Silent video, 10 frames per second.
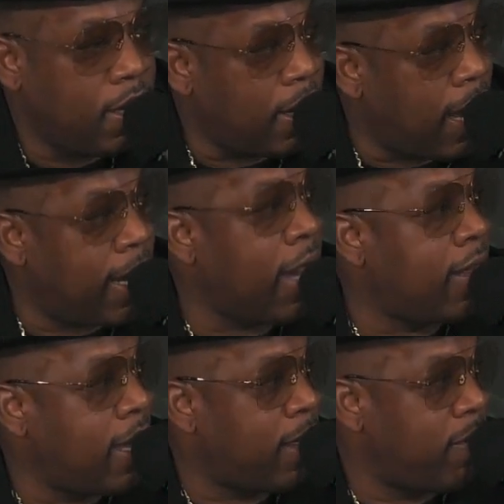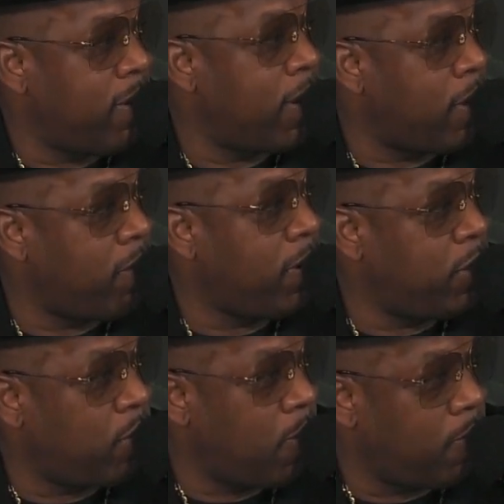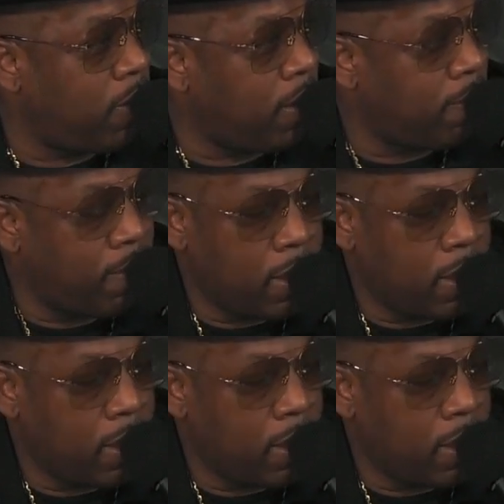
and I got that 3-on-3 trophy.